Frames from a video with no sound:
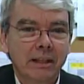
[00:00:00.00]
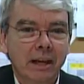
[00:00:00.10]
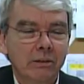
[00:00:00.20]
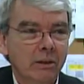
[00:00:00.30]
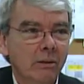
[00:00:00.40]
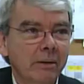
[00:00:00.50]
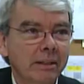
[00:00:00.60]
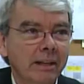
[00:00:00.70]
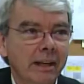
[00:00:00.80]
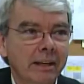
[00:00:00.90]

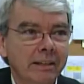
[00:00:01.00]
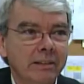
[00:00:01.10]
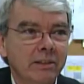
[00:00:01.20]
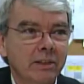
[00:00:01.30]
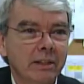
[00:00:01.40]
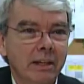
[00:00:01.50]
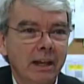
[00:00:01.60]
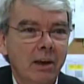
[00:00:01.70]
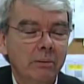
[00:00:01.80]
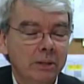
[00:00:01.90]
outgoing and she
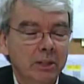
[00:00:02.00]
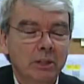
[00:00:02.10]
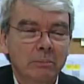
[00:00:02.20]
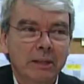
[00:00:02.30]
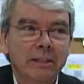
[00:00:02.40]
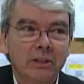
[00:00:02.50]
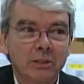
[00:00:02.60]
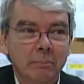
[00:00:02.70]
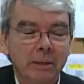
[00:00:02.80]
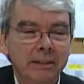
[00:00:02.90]
always expresses
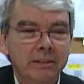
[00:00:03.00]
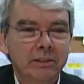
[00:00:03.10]
her opinion.